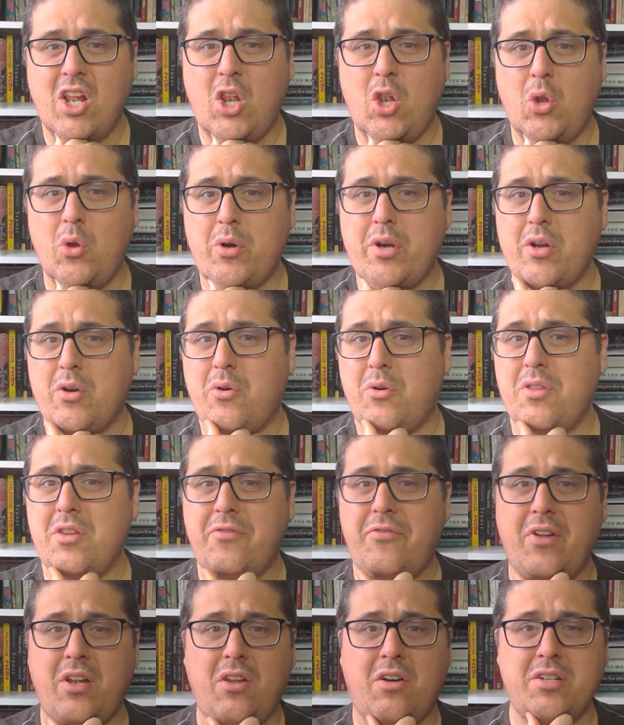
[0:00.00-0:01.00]
look at all the
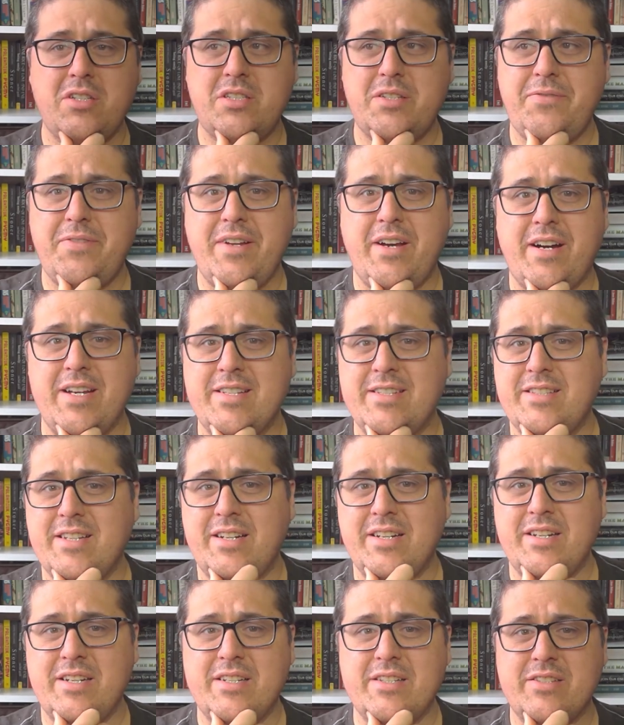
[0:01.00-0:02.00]
philosophy I
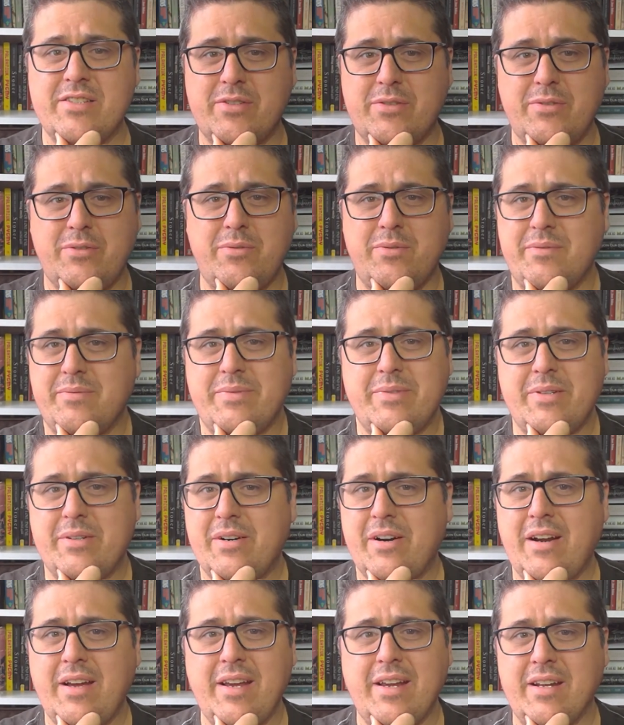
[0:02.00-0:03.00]
studied at school.
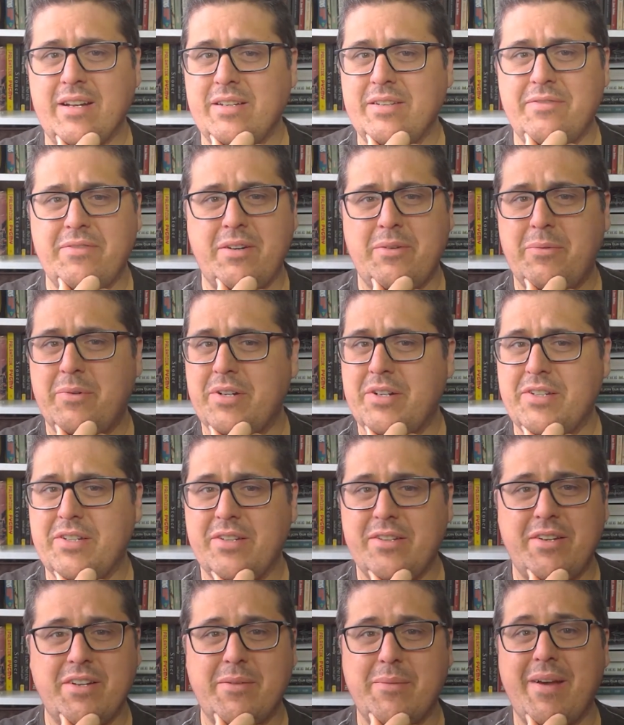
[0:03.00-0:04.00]
Great, if I wanted to
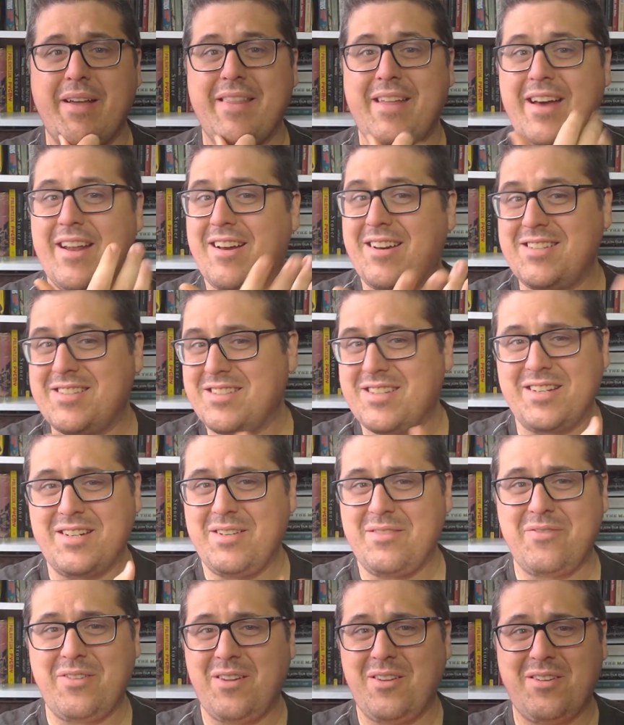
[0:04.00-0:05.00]
learn about that, I'd
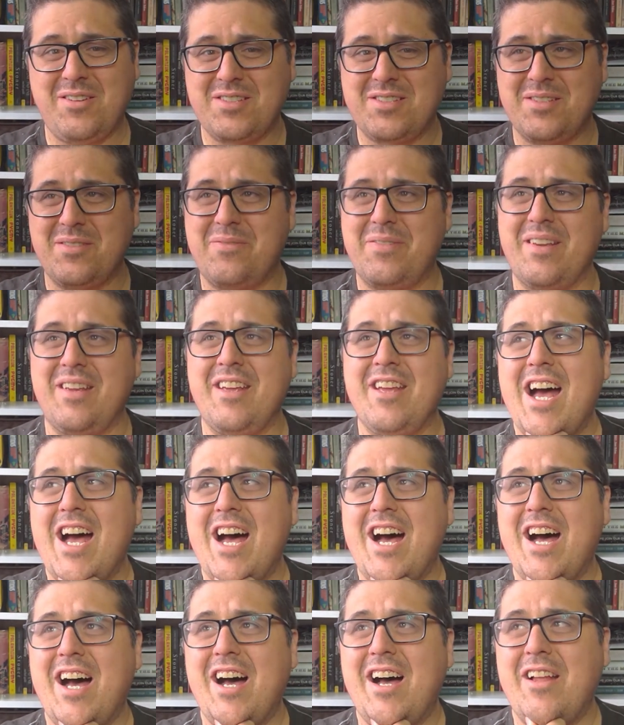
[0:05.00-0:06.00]
studied philosophy.
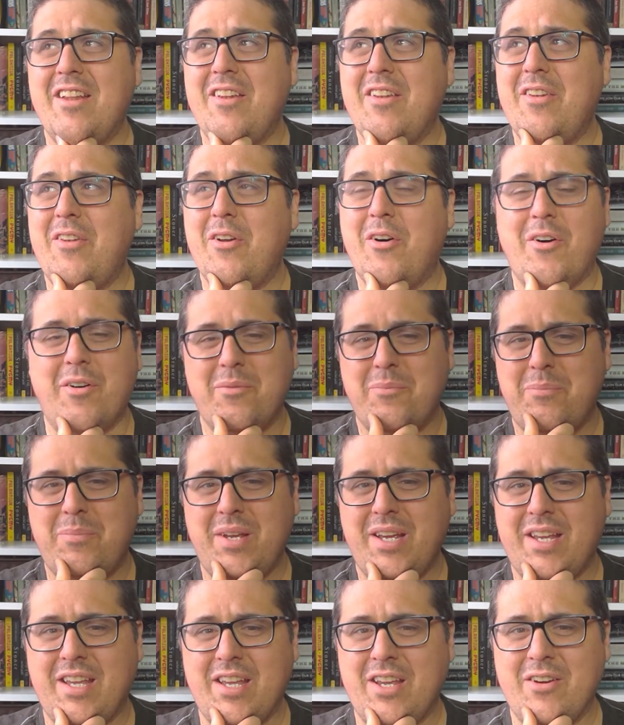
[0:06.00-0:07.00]
Uh, not
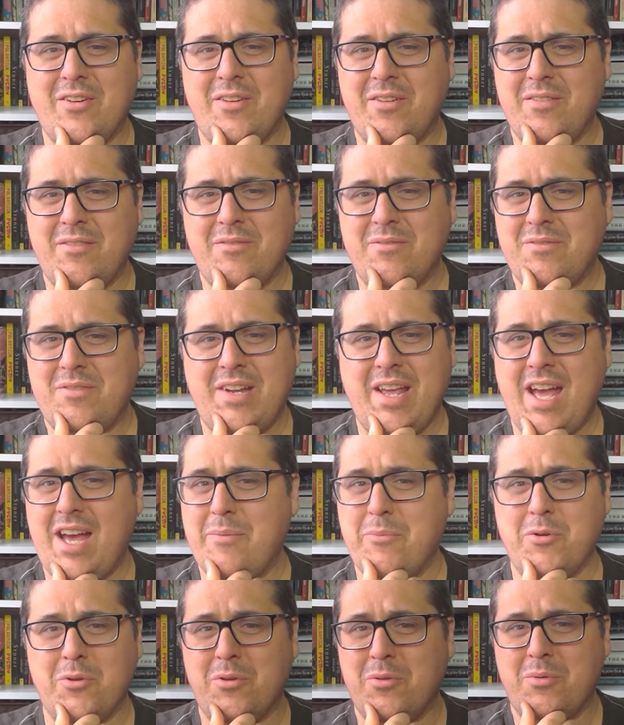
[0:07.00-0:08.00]
picking on
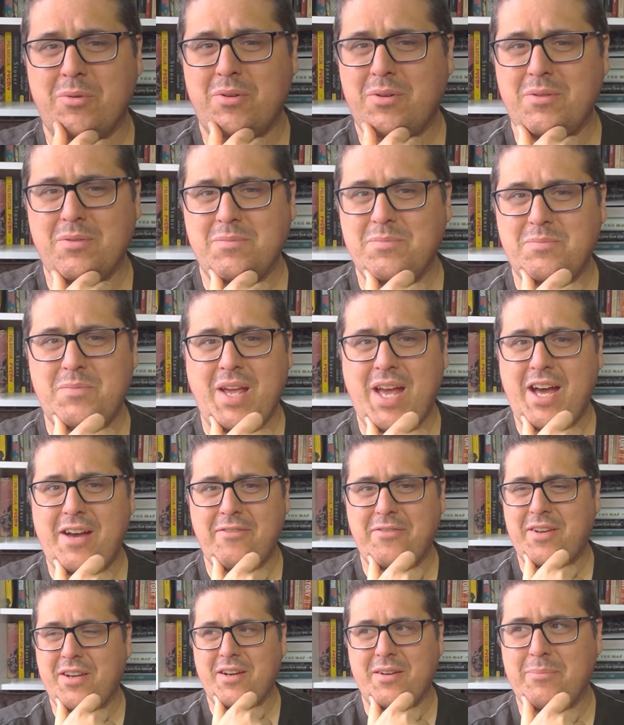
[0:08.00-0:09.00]
Camus or
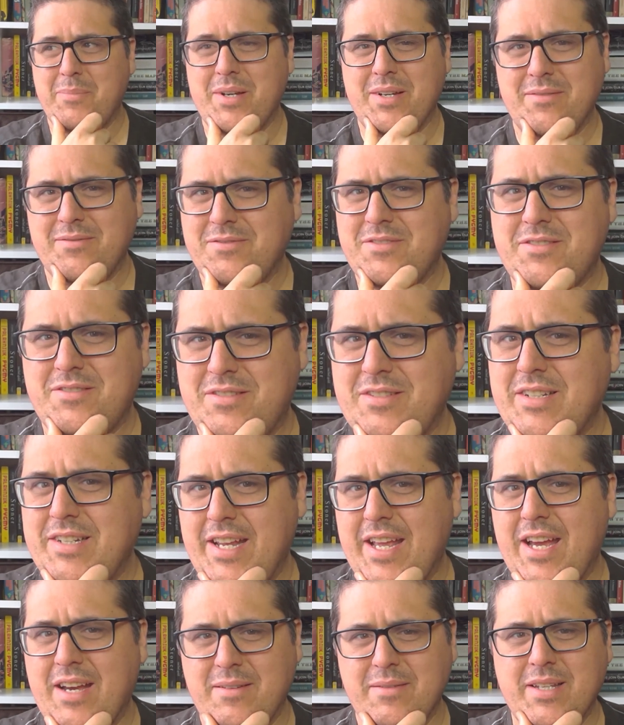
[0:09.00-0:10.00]
Kafka, but
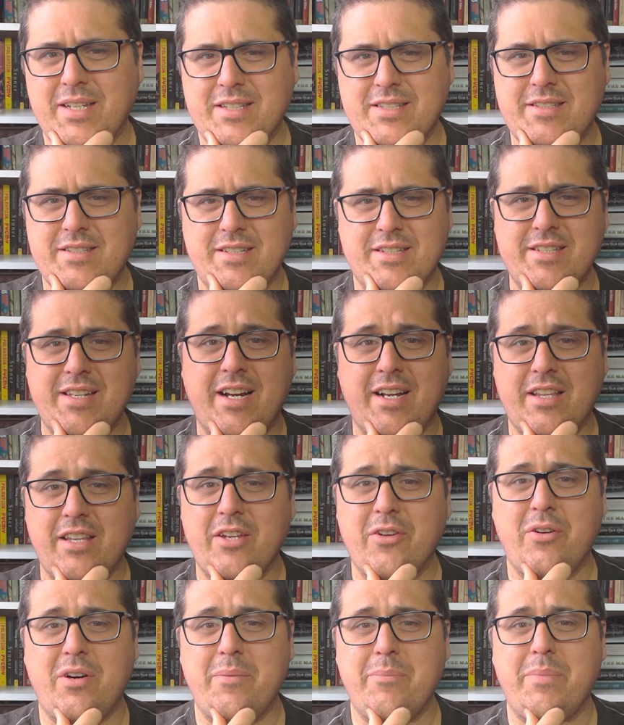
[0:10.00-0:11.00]
yeah, that's exactly
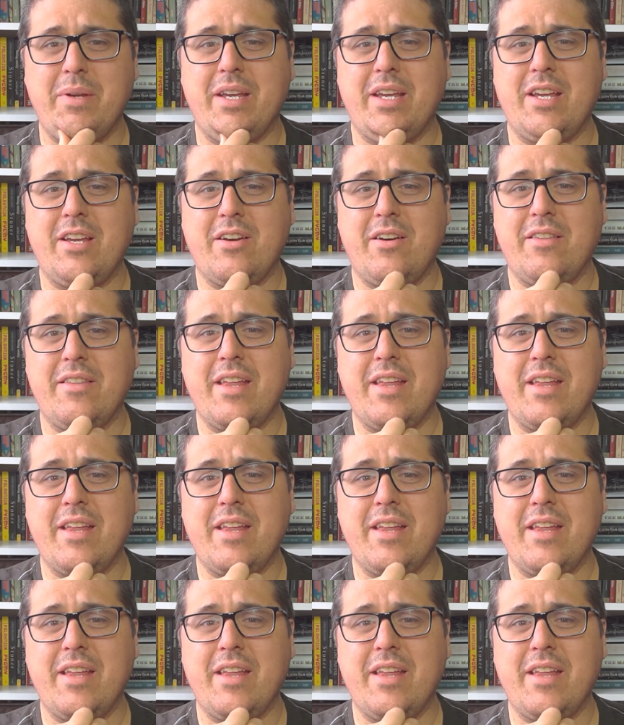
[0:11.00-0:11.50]
who I'm picking on